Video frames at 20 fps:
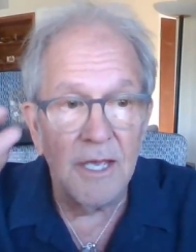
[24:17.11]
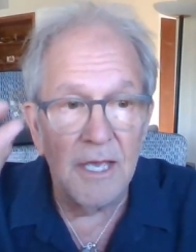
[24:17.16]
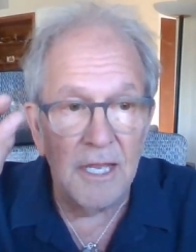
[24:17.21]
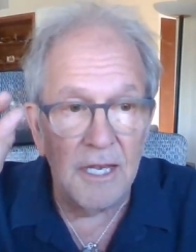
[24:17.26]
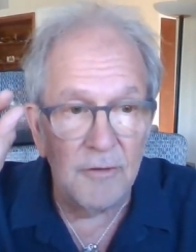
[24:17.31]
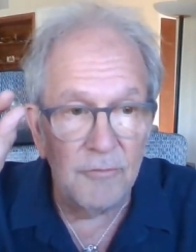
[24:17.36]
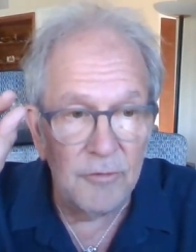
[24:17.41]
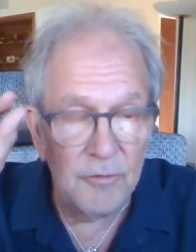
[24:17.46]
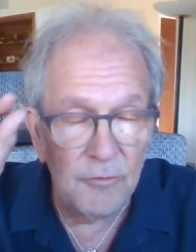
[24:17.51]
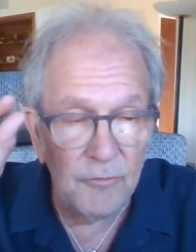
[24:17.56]
And
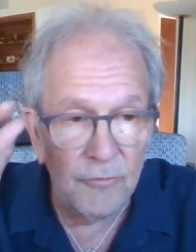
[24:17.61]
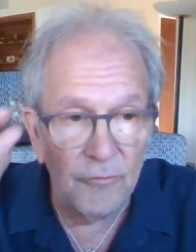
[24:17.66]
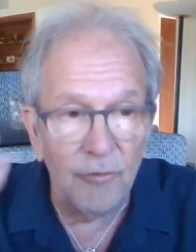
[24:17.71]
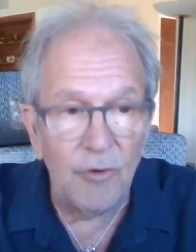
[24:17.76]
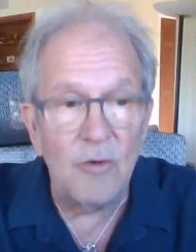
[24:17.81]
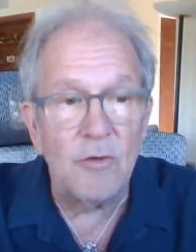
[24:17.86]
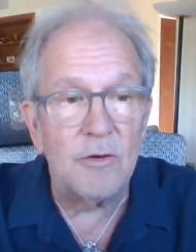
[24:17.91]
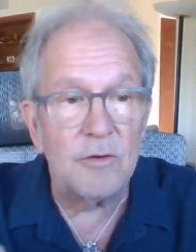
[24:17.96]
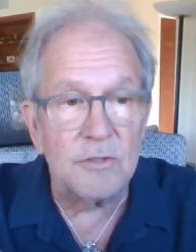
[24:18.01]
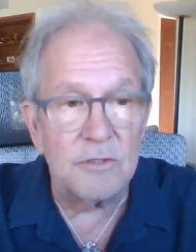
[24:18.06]
if you
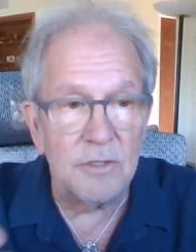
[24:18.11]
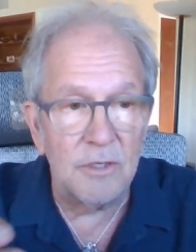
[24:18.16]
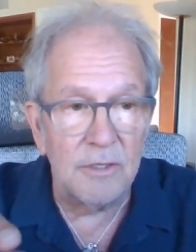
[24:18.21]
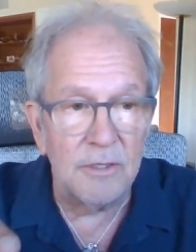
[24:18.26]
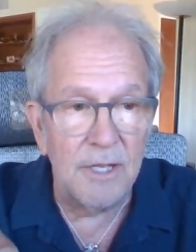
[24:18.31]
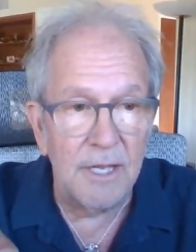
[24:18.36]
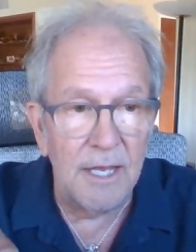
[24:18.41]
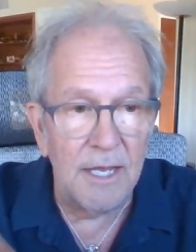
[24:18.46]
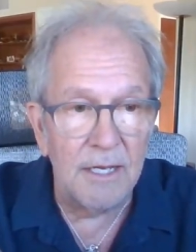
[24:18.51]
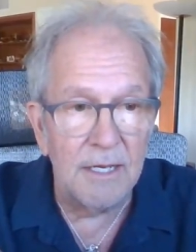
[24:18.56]
focus
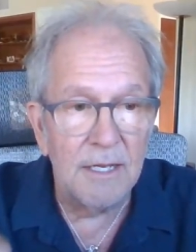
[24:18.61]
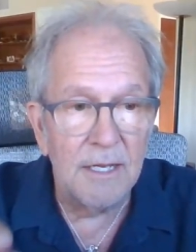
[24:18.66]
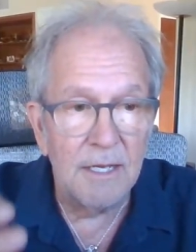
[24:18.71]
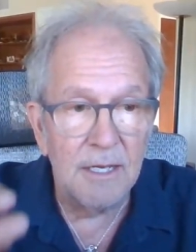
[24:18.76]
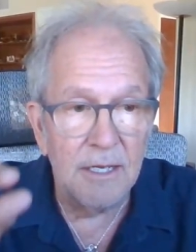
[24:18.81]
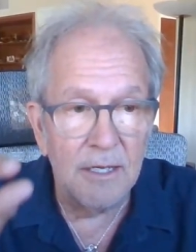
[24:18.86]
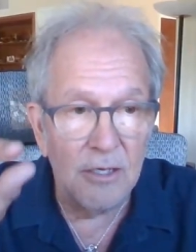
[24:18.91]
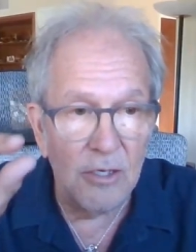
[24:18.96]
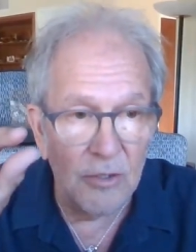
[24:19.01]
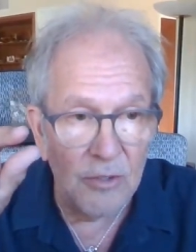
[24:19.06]
on that,
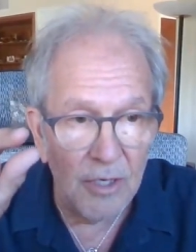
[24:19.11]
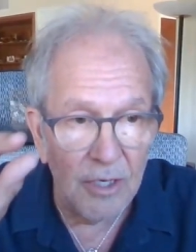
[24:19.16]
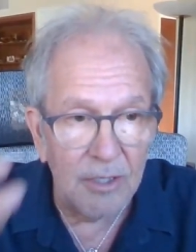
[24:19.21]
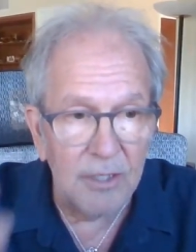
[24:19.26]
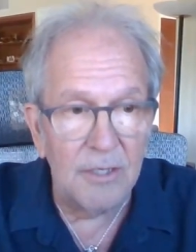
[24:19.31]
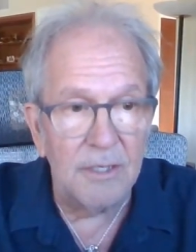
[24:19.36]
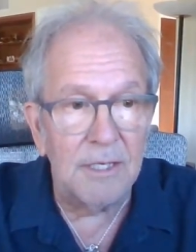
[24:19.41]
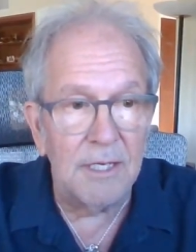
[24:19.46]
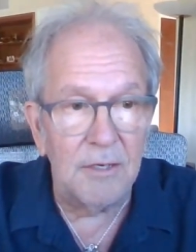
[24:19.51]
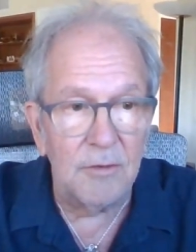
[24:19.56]
you're not
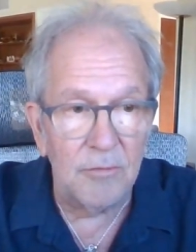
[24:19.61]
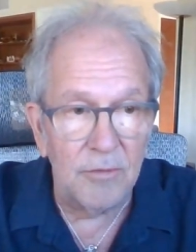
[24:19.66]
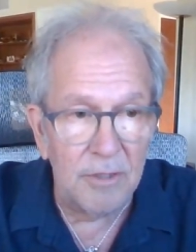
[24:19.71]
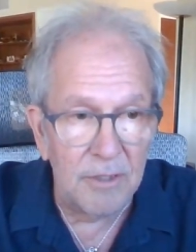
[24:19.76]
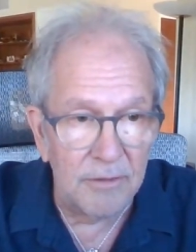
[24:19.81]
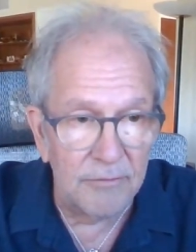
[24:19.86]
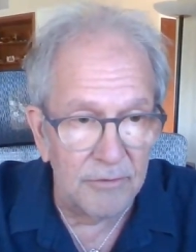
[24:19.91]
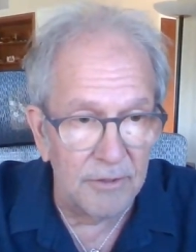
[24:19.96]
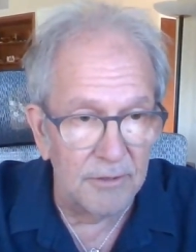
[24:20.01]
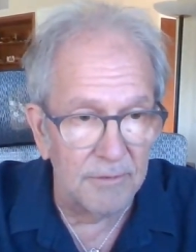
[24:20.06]
going to get
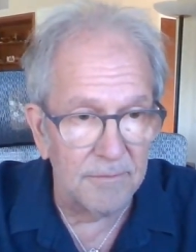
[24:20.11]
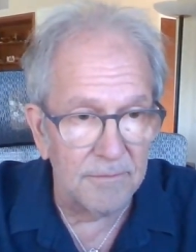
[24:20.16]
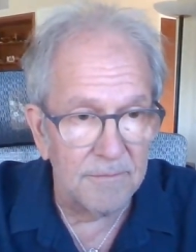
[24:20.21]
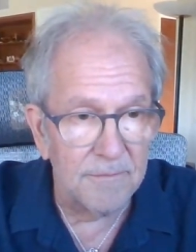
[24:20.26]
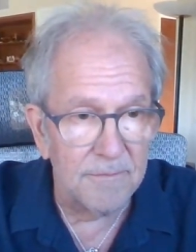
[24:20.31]
rid of it.